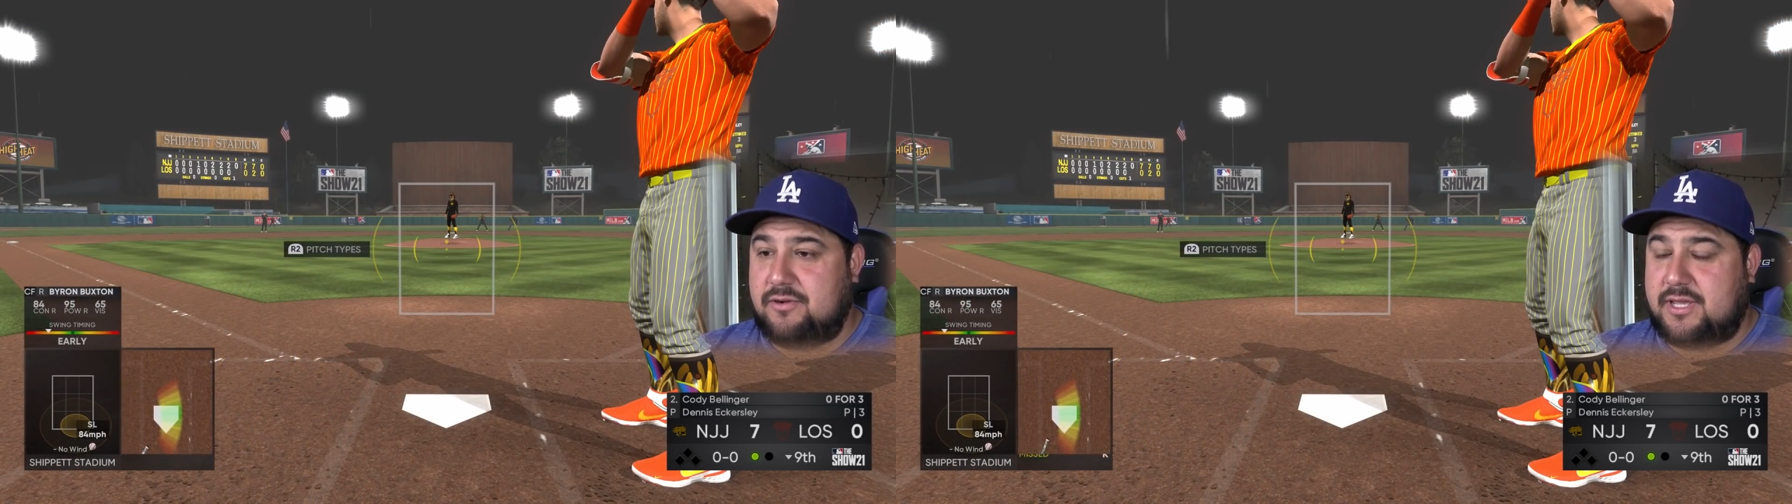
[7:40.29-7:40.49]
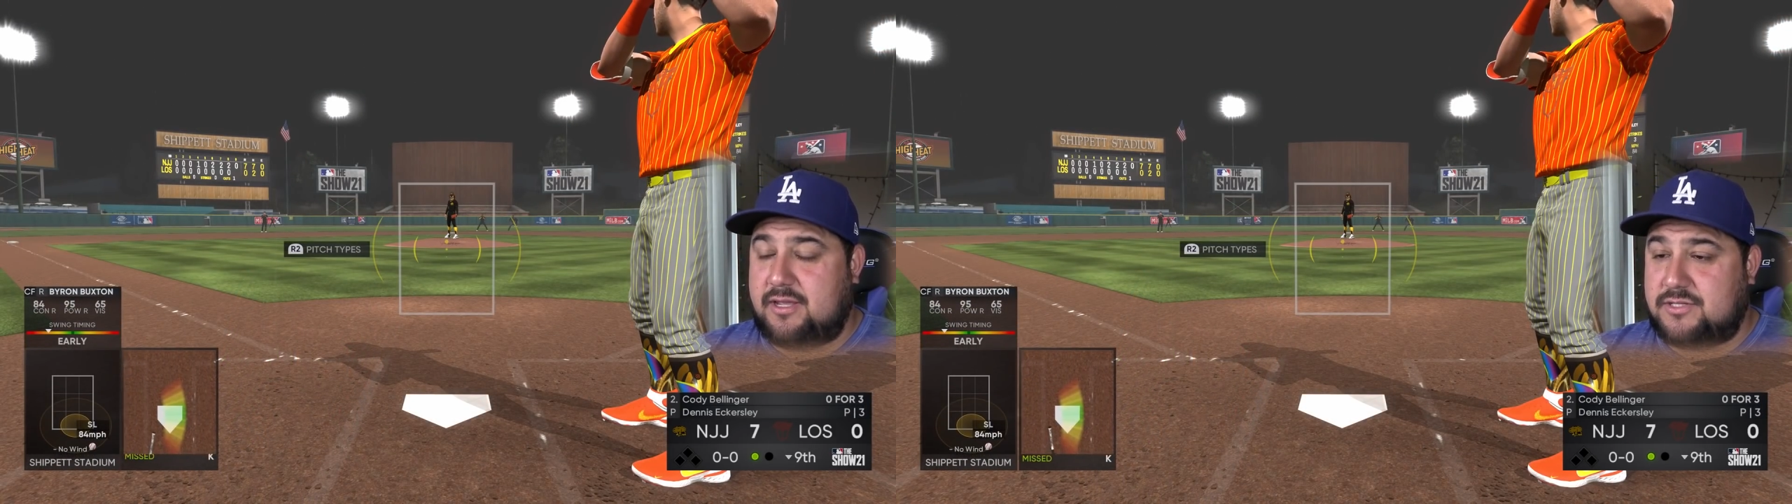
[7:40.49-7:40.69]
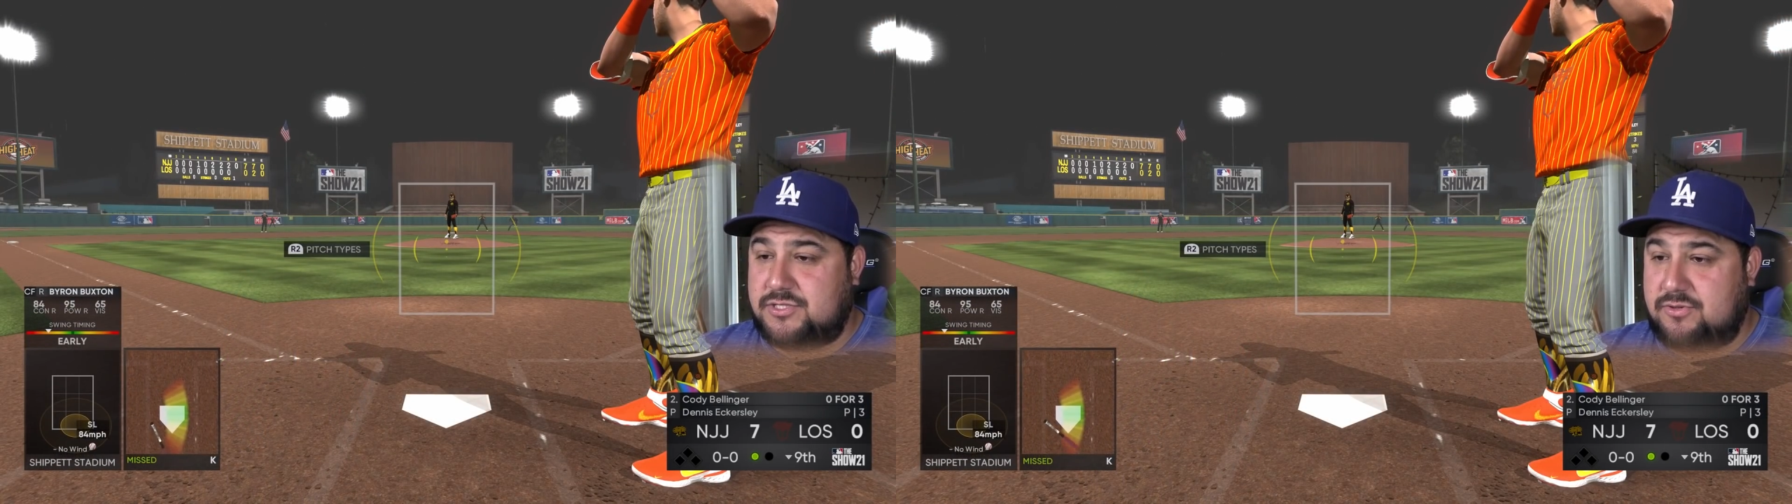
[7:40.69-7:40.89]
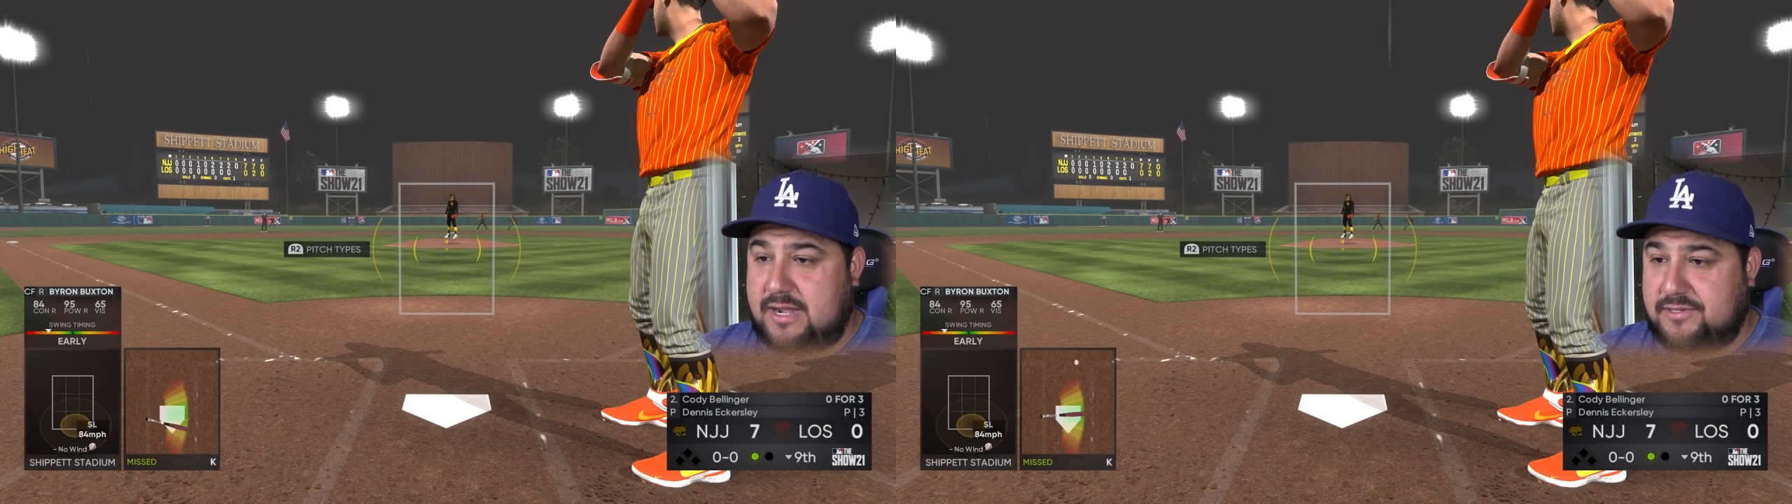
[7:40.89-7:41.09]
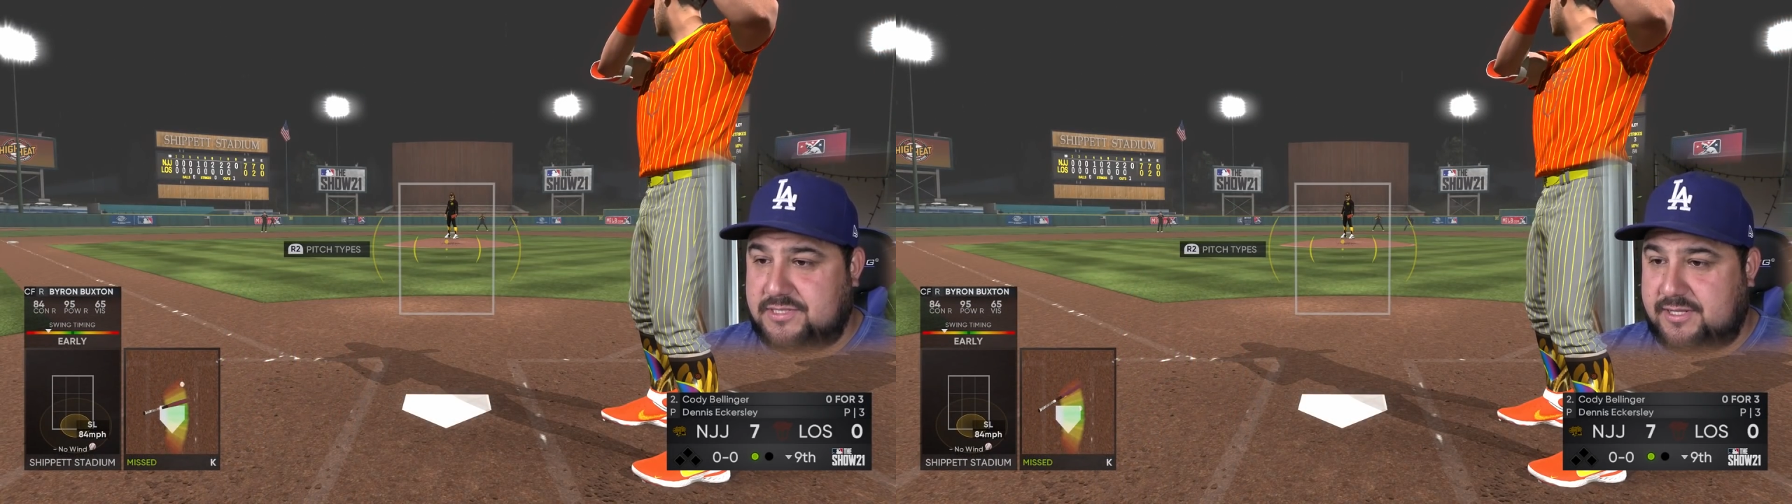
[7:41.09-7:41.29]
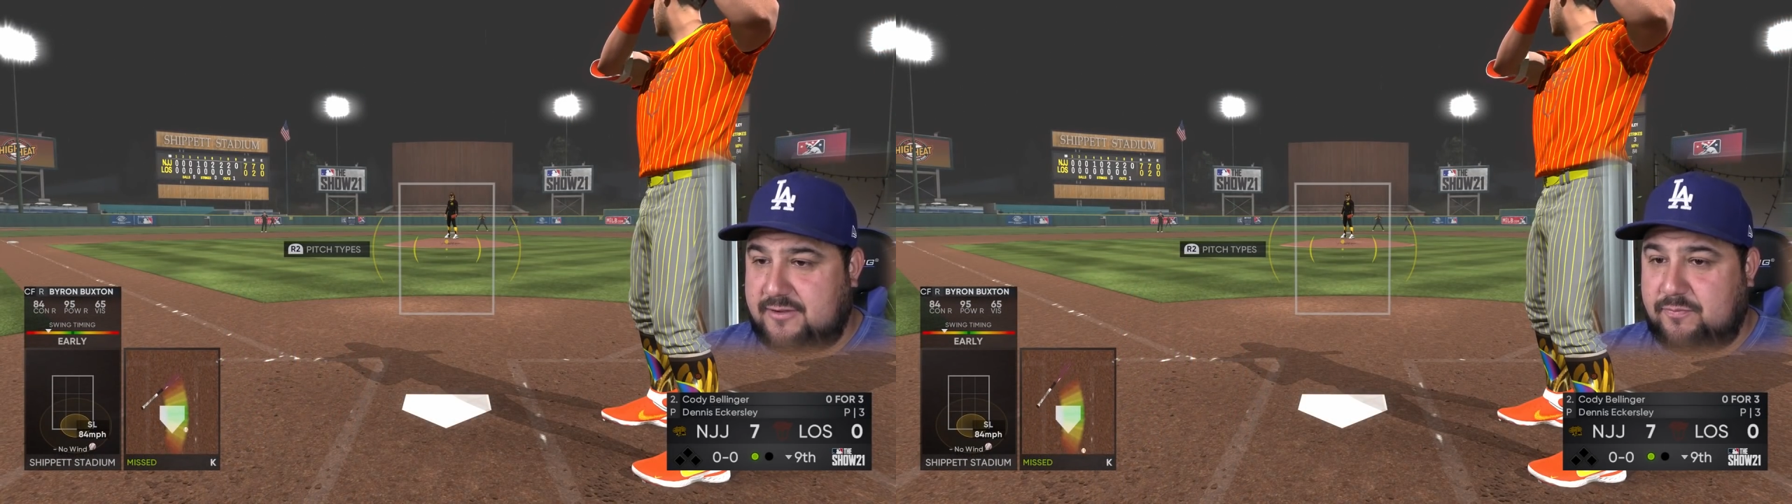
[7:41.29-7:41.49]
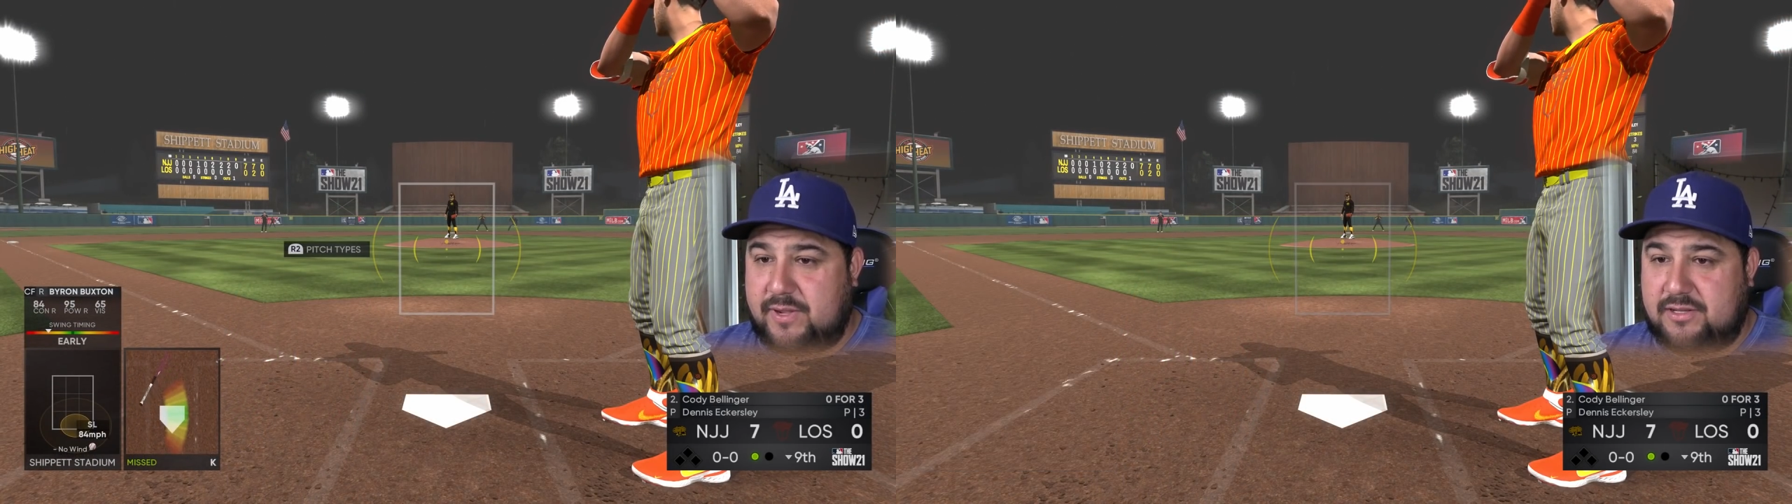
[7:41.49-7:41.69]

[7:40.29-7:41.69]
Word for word: And okay, two outs left.